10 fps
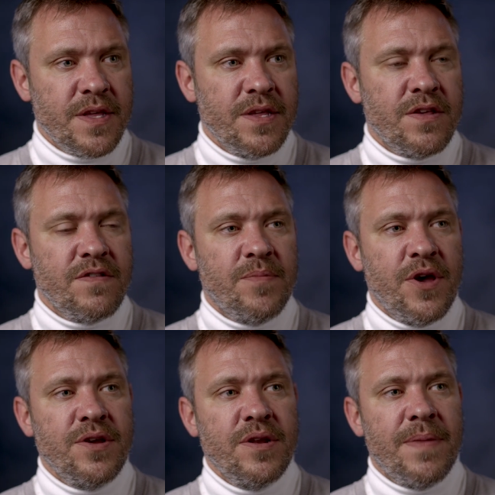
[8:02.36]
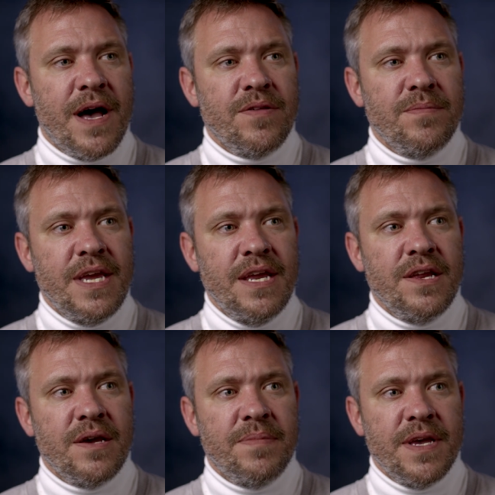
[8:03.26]
as I've spoken about, the
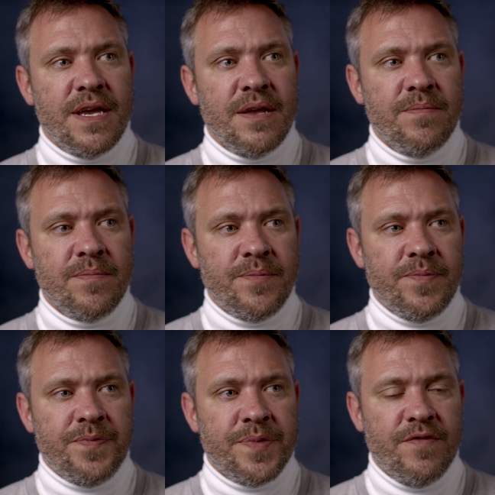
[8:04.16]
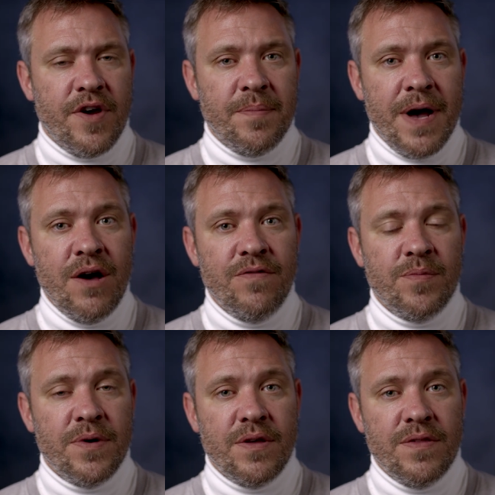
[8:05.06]
media being very powerful,
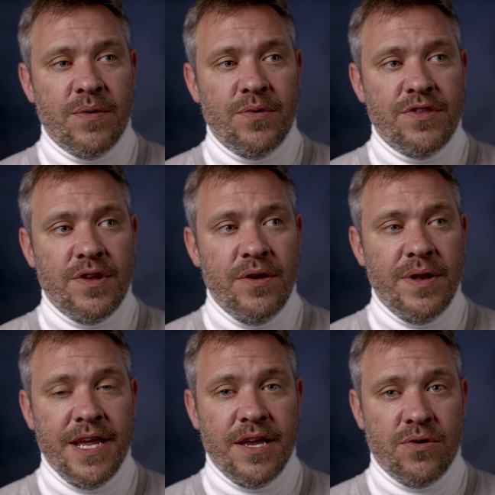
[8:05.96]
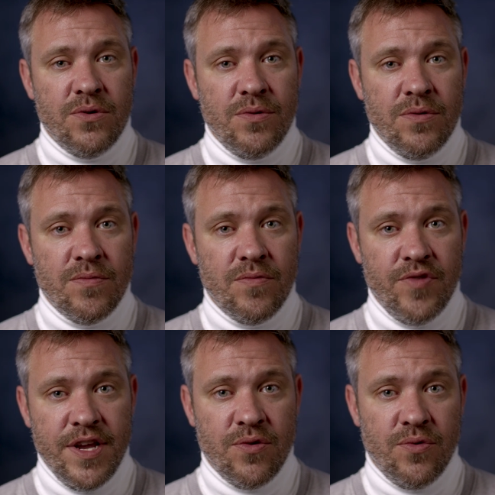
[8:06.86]
but there was no legal
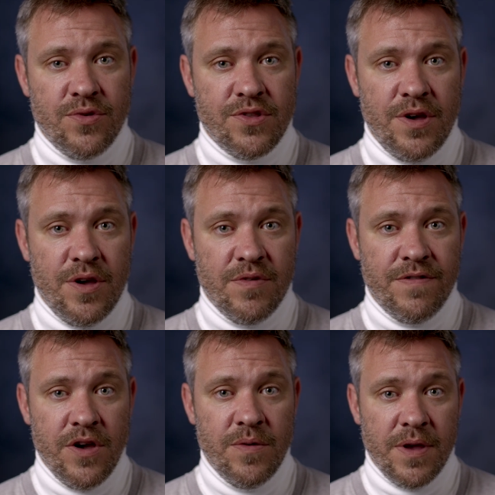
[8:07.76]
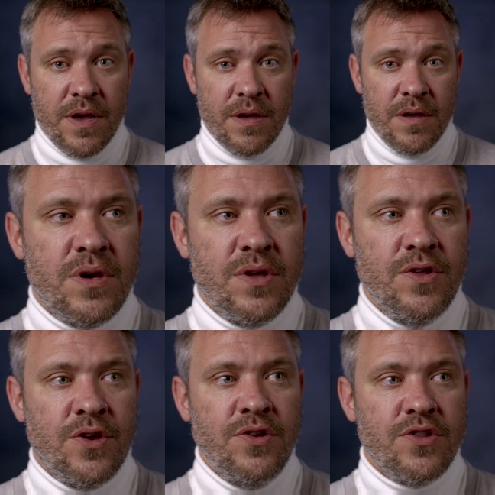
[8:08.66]
recourse to homophobia.
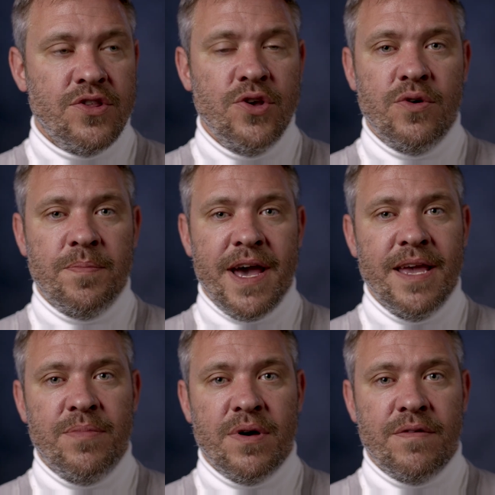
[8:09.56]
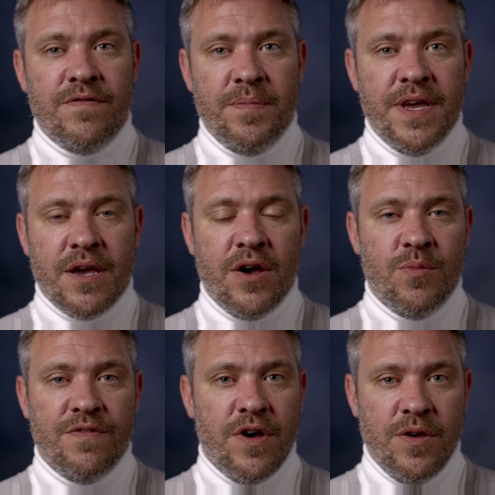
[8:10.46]
You couldn't sue a paper for being
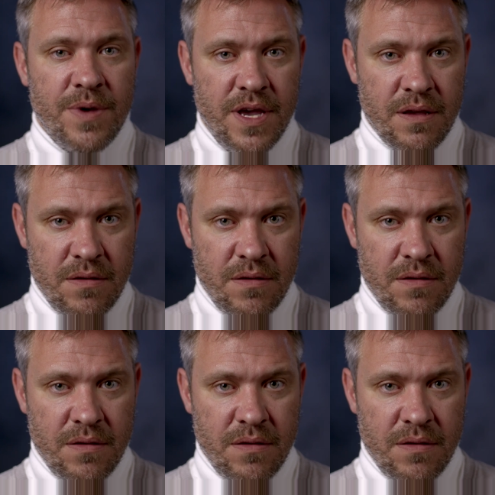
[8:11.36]
homophobic.